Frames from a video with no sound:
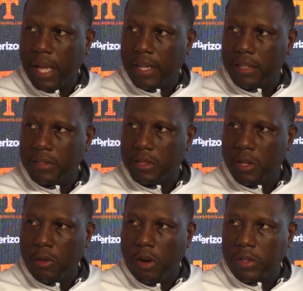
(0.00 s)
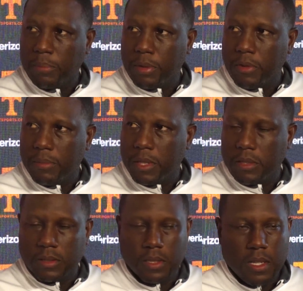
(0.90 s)
blocker, you know, on the perimeter.
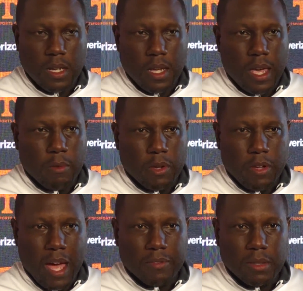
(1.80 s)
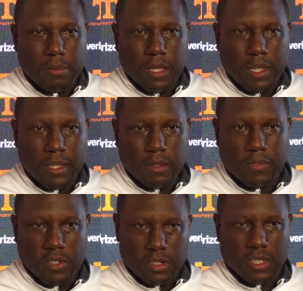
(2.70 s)
And, and when you have the ability and the
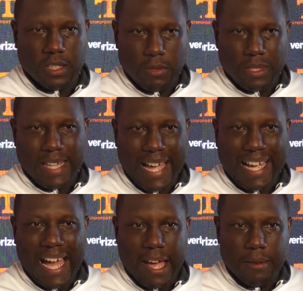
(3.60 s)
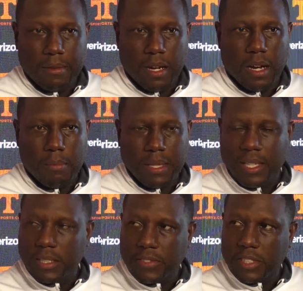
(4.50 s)
versatility with that guy, uh,
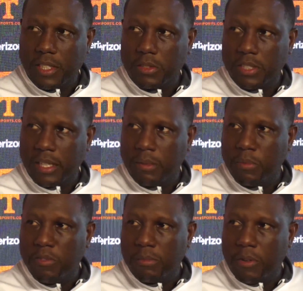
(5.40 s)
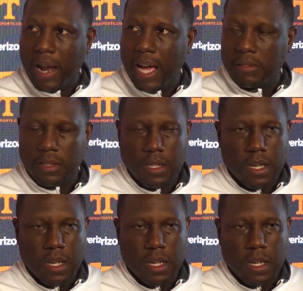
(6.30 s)
because of his skill set to move him around.